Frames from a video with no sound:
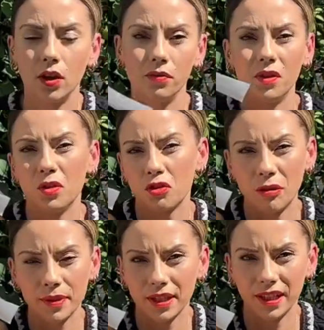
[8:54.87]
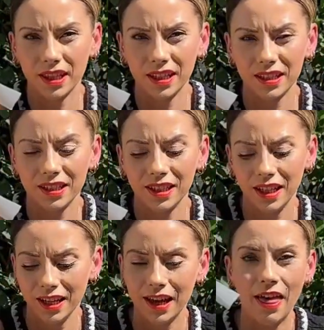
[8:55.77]
a few strips like this,
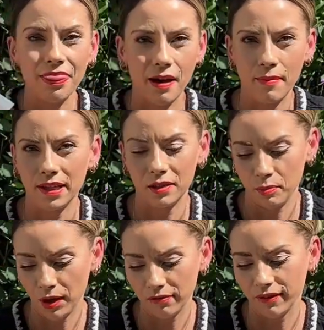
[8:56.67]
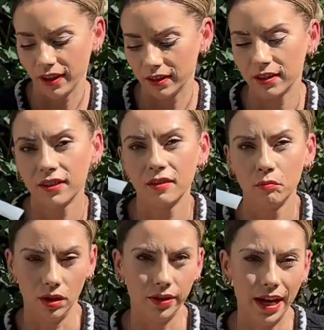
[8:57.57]
and that makes the perfect
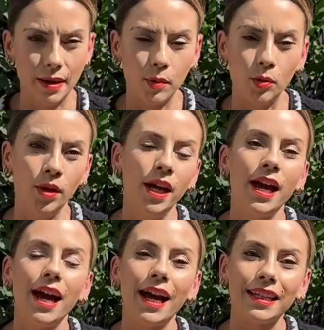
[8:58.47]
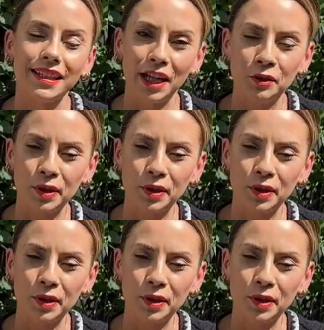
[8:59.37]
plant label. And get